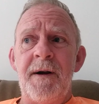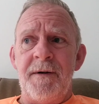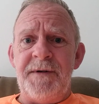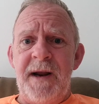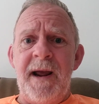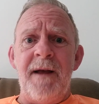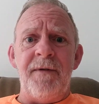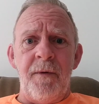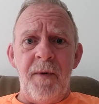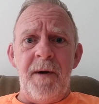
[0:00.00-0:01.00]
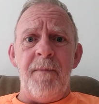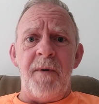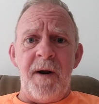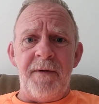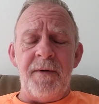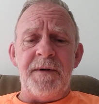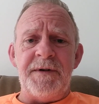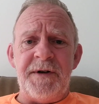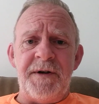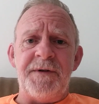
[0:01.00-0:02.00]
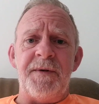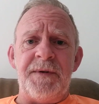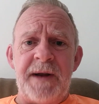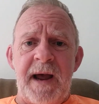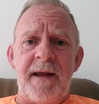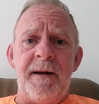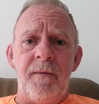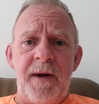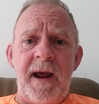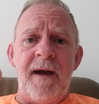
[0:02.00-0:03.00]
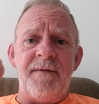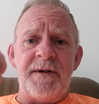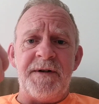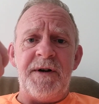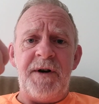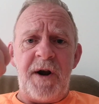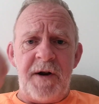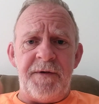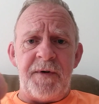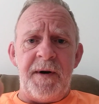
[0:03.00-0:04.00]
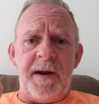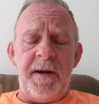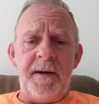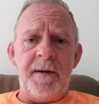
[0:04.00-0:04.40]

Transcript: because, yeah, the real brother and sister tie that we have is country